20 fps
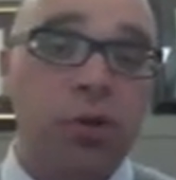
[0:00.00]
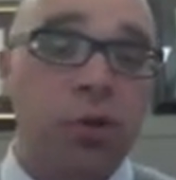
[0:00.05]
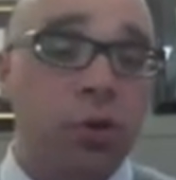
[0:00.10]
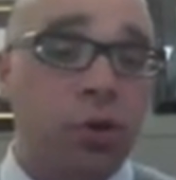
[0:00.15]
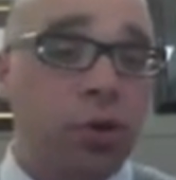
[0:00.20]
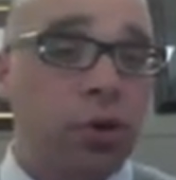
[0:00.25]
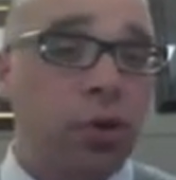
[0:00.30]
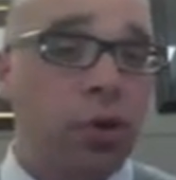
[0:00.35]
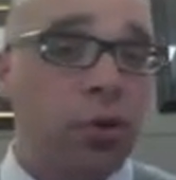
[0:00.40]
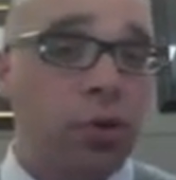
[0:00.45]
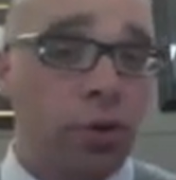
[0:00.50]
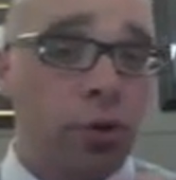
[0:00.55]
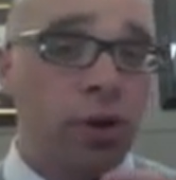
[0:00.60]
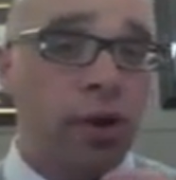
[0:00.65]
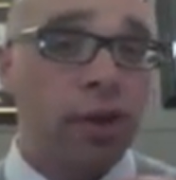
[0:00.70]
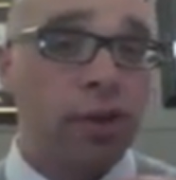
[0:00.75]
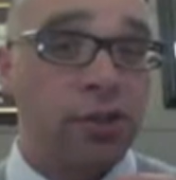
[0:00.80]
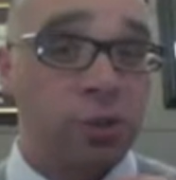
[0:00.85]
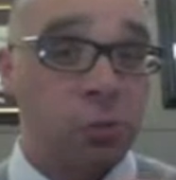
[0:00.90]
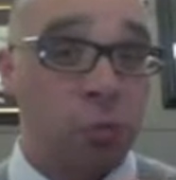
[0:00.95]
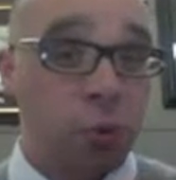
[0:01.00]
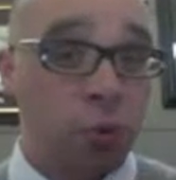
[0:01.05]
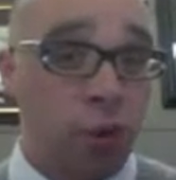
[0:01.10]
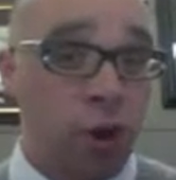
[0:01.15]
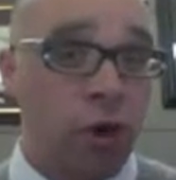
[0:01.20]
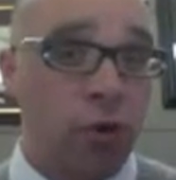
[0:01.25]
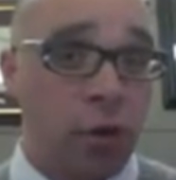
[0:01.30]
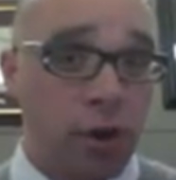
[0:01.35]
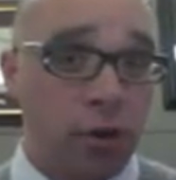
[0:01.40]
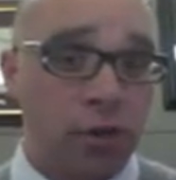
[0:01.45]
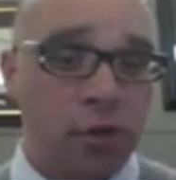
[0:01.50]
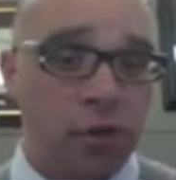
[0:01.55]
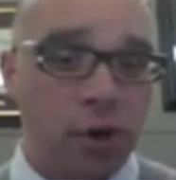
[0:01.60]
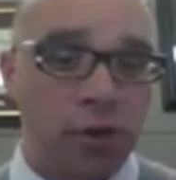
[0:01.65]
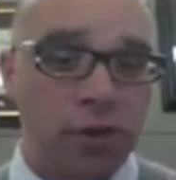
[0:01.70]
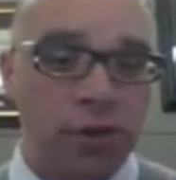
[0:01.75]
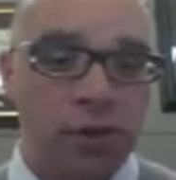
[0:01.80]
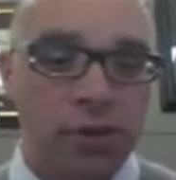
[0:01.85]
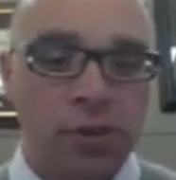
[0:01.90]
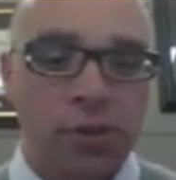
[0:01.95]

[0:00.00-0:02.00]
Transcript: Utica, New York has some great restaurants.